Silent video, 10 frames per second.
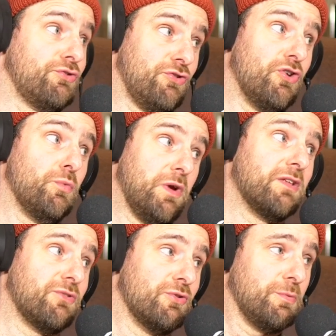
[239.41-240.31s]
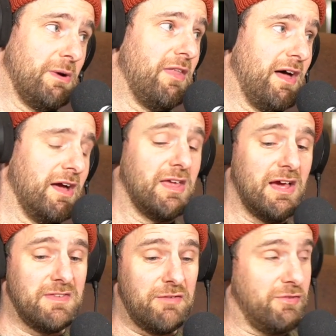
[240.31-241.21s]
sure. We can talk about that.
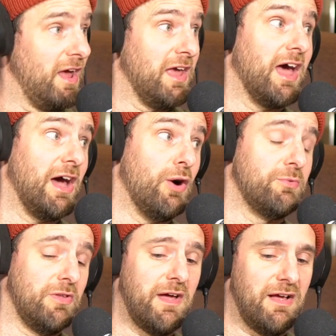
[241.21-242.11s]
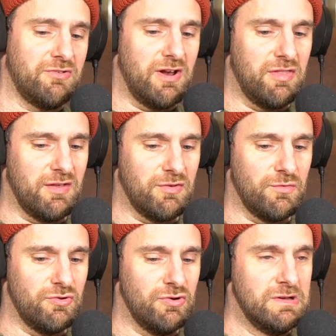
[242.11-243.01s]
Yeah, definitely. Yeah, it helped in that side of things
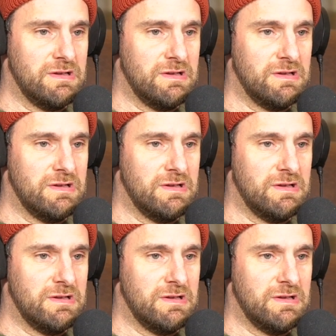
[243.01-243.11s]
for sure.